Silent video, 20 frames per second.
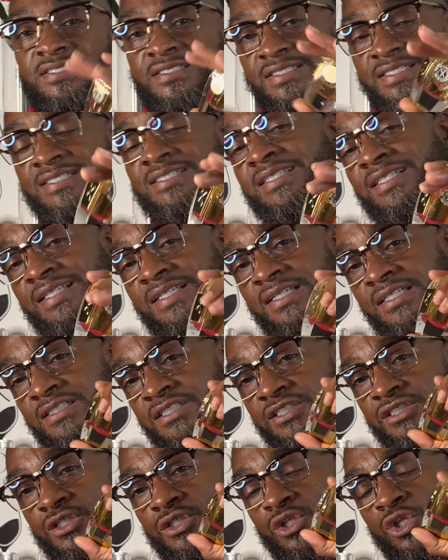This
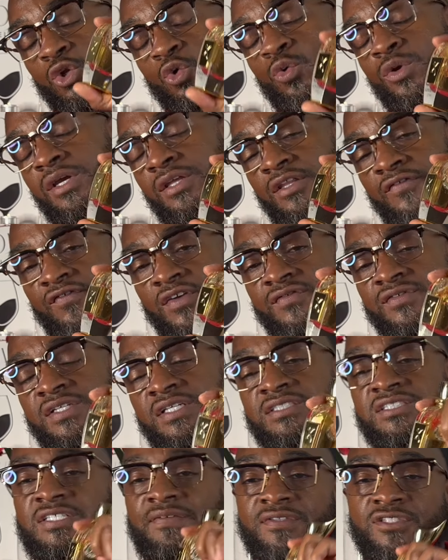is Louis the
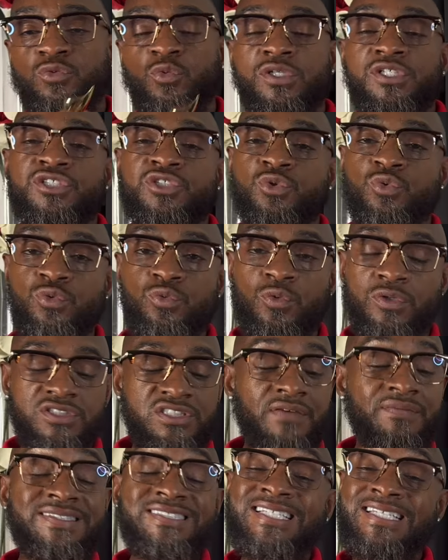
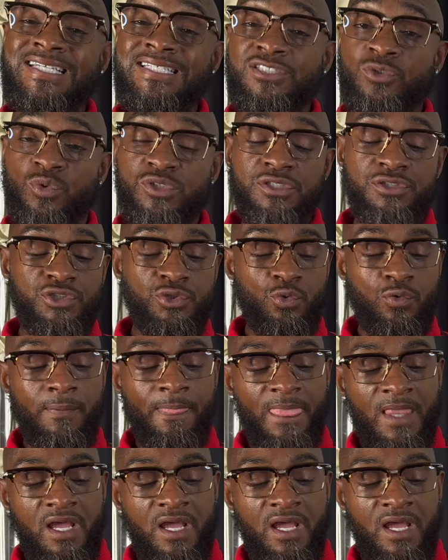1722